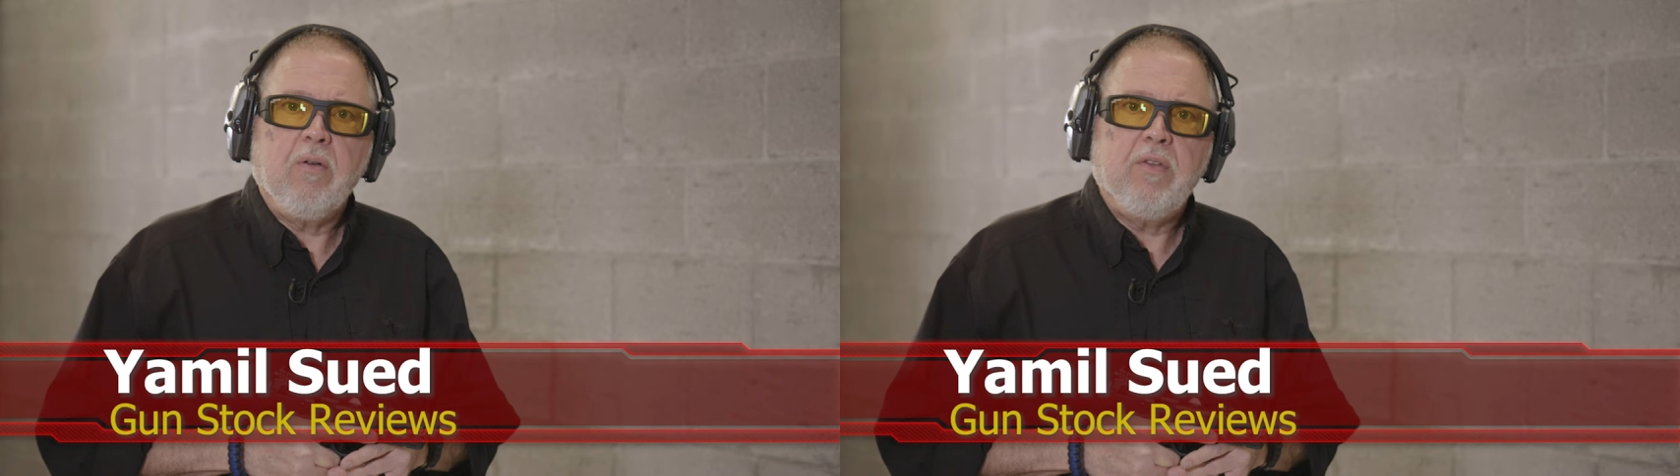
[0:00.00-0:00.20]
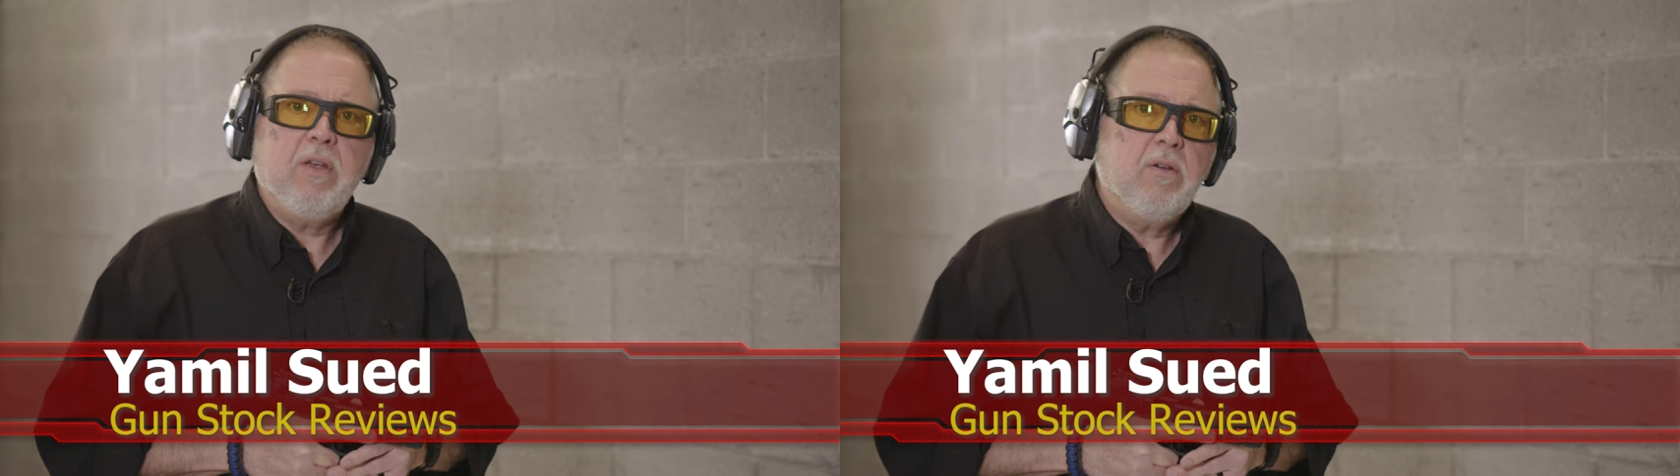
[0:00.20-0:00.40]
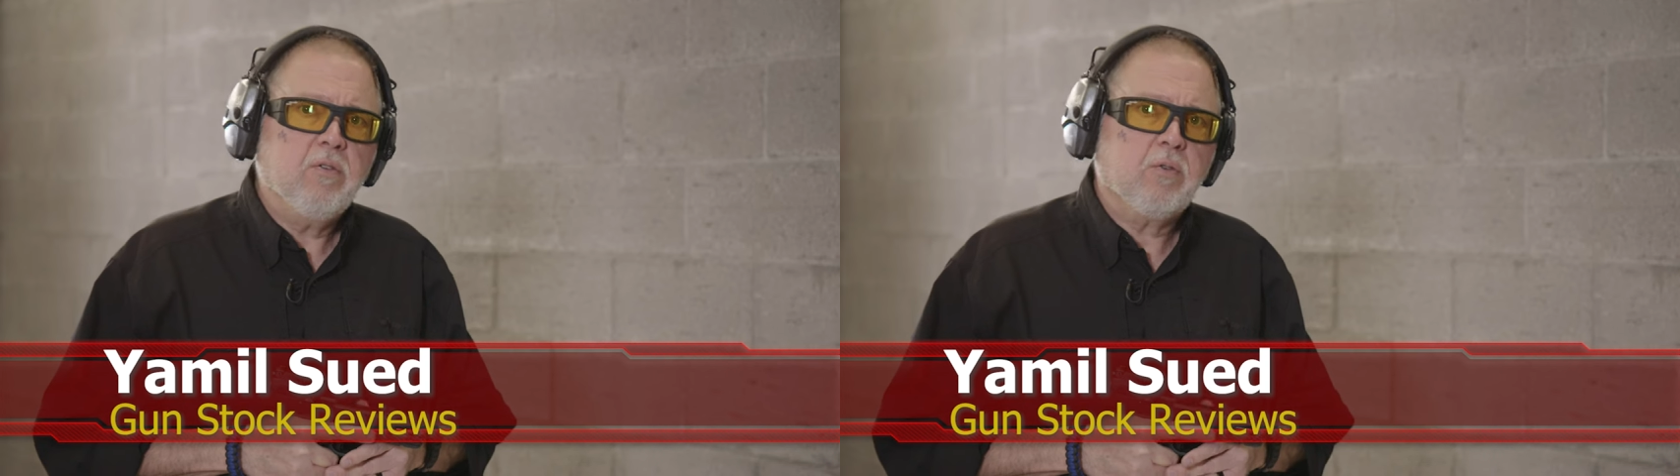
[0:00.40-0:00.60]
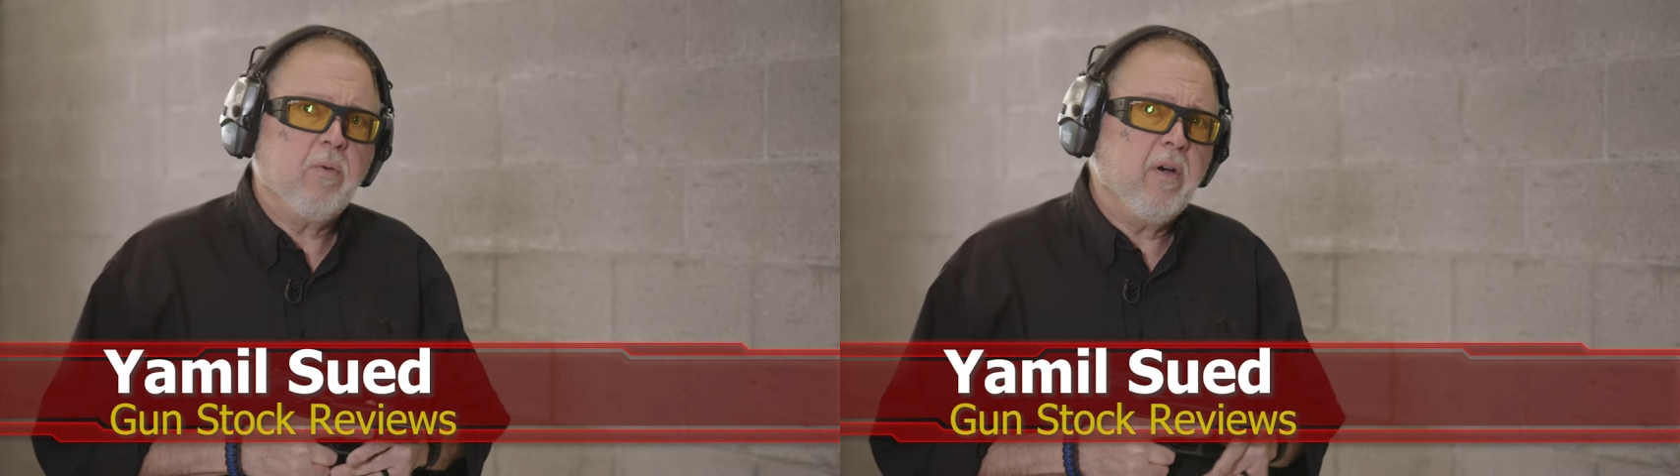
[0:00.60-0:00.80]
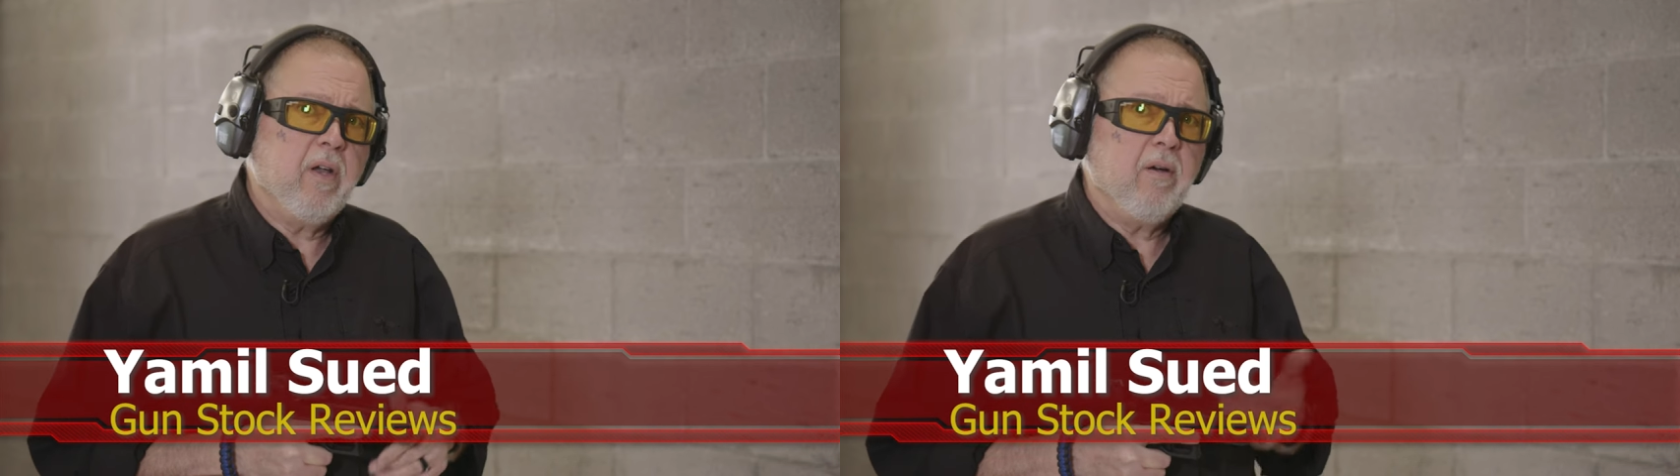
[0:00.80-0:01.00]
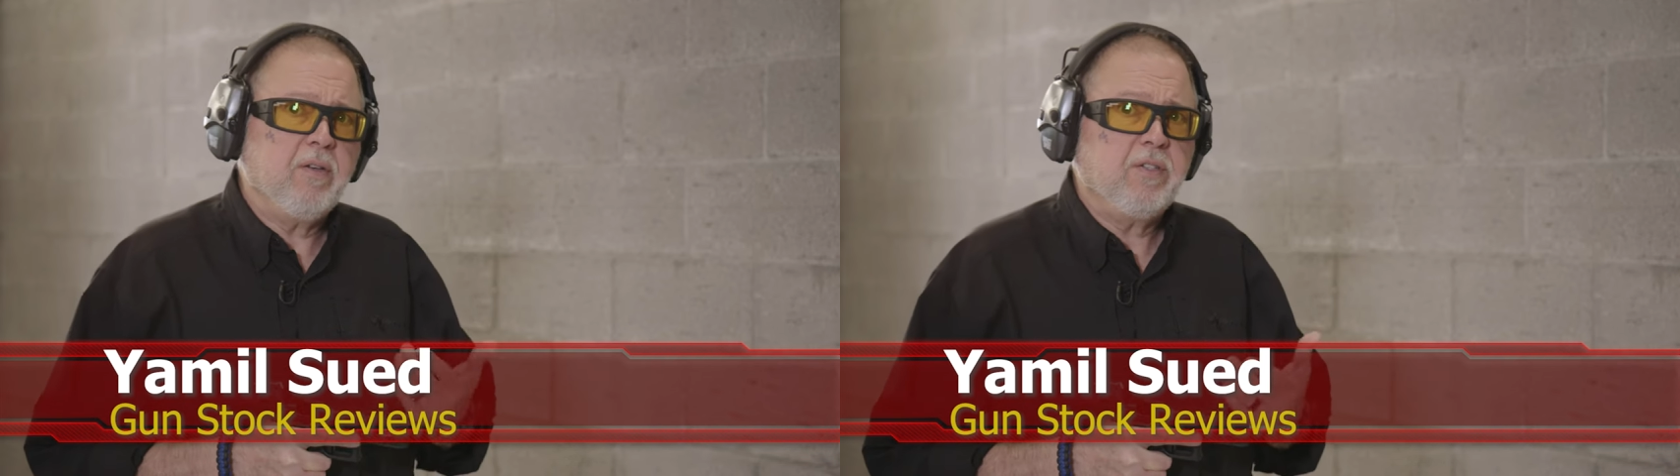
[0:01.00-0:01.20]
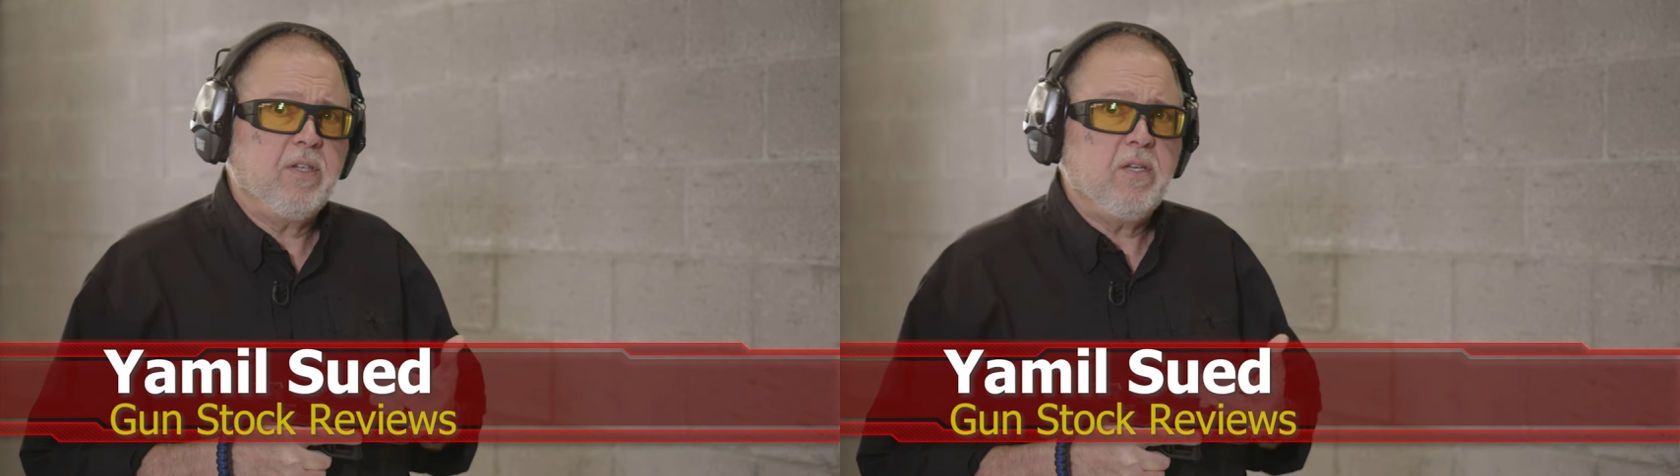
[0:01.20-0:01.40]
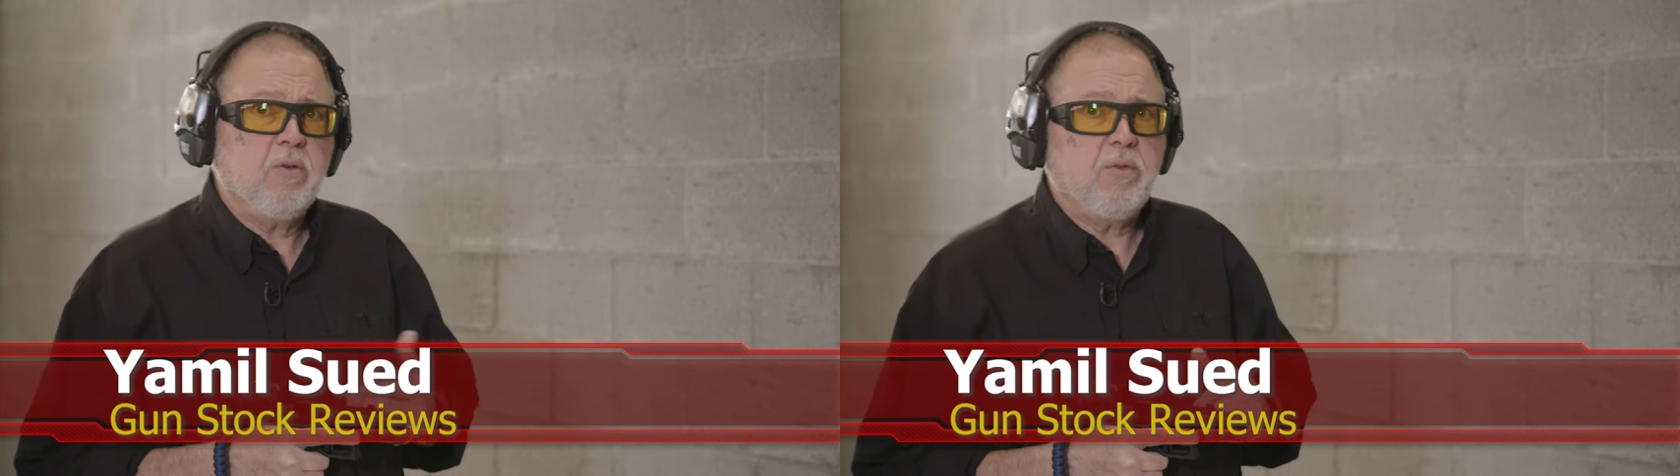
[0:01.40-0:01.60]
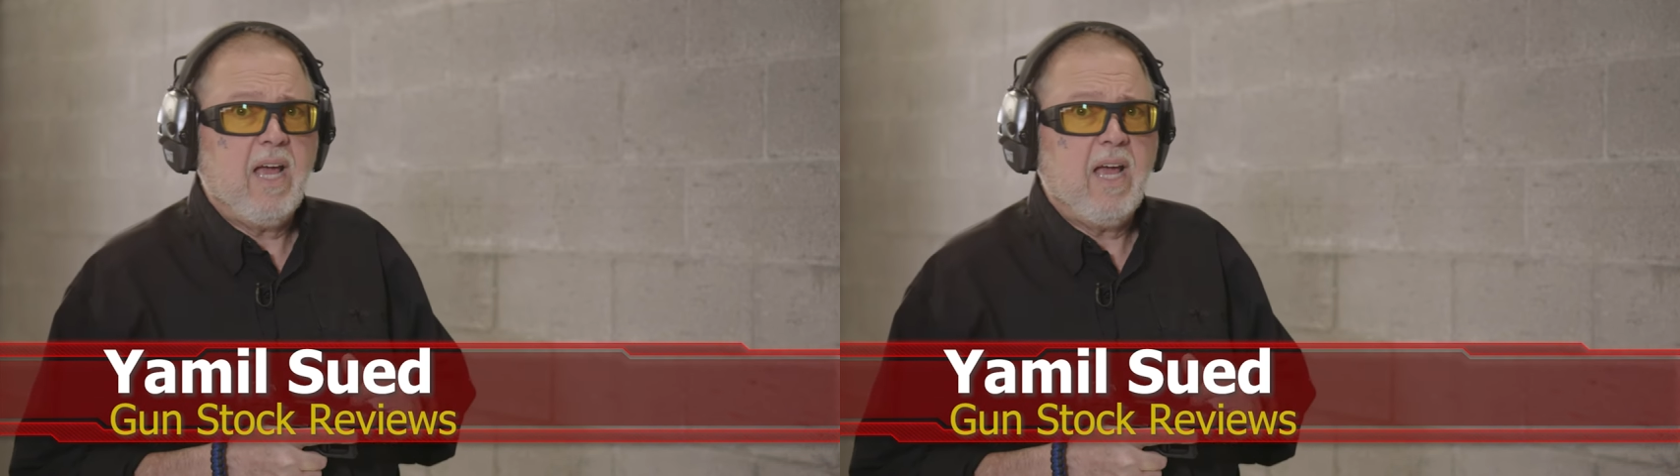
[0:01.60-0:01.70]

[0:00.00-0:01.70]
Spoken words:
Reviews. We're here at C2